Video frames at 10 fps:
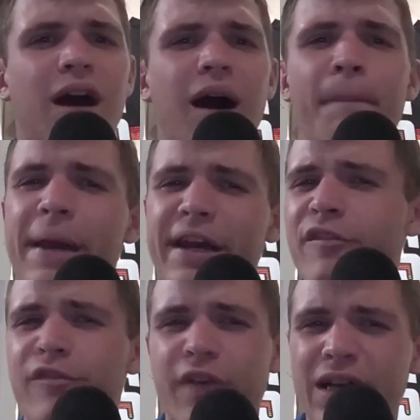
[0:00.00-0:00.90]
a big
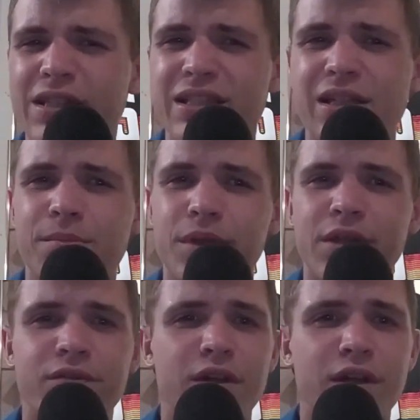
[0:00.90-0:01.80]
effect in him
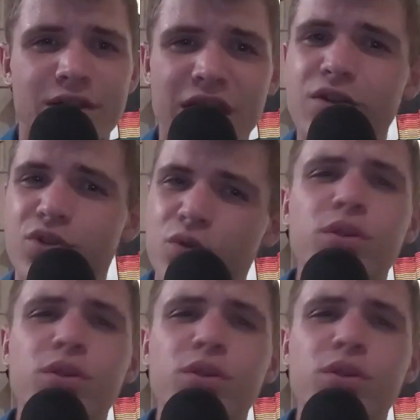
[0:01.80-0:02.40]
leaving, because I do